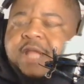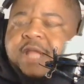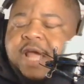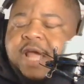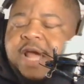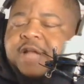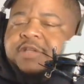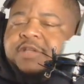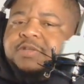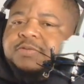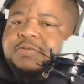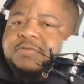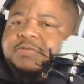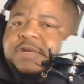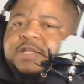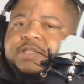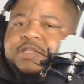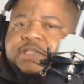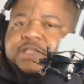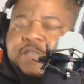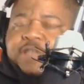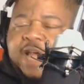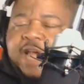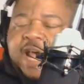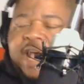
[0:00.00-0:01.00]

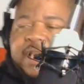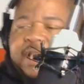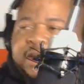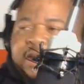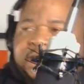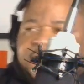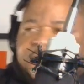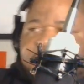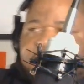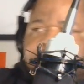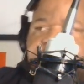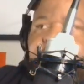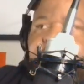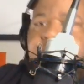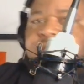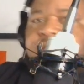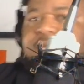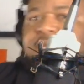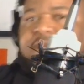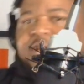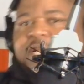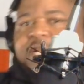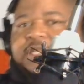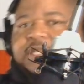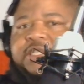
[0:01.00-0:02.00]
is athletic
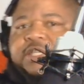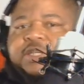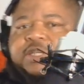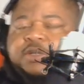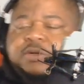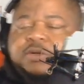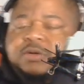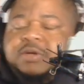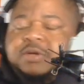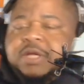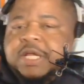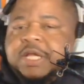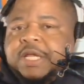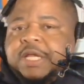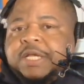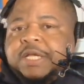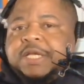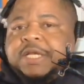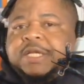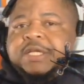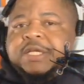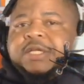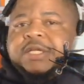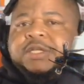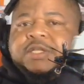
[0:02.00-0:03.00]
until
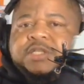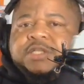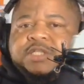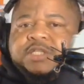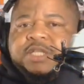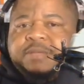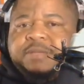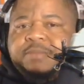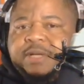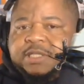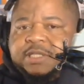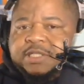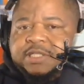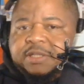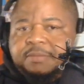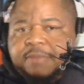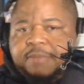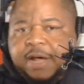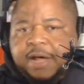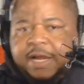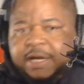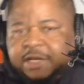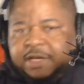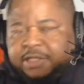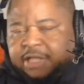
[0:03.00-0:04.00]
she meets
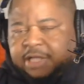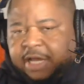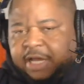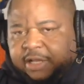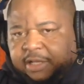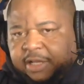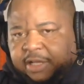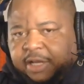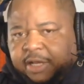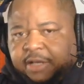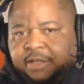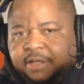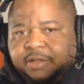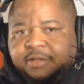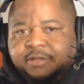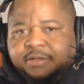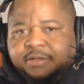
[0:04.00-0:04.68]
somebody that's athletic.